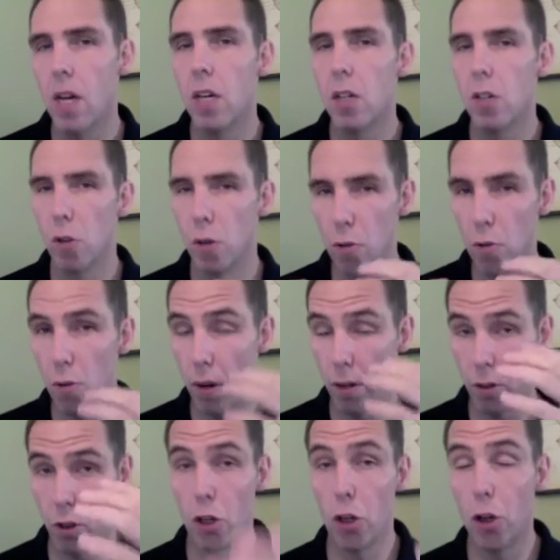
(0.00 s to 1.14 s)
so you're
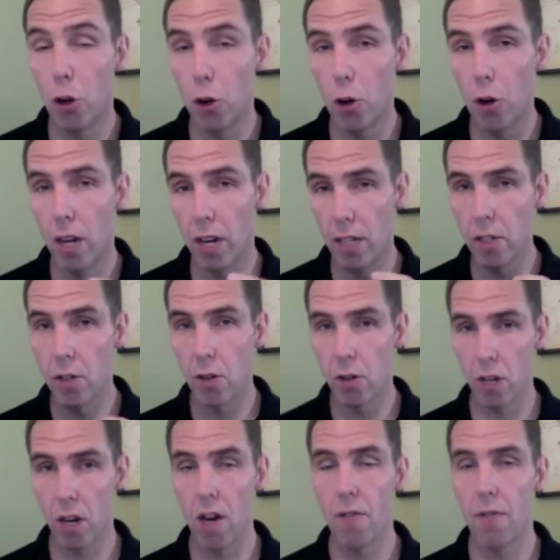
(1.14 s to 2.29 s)
secure in
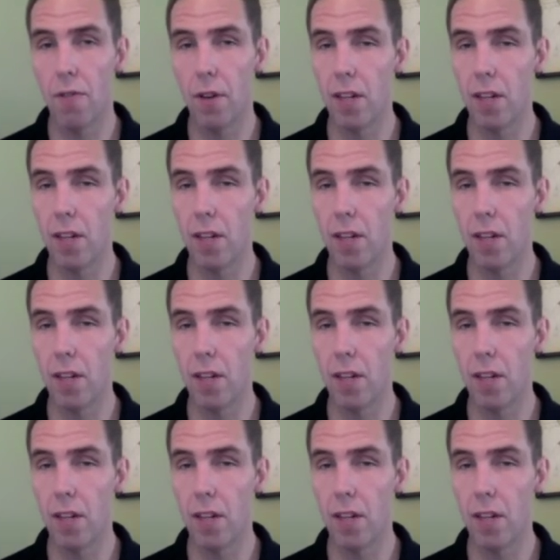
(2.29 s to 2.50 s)
yourself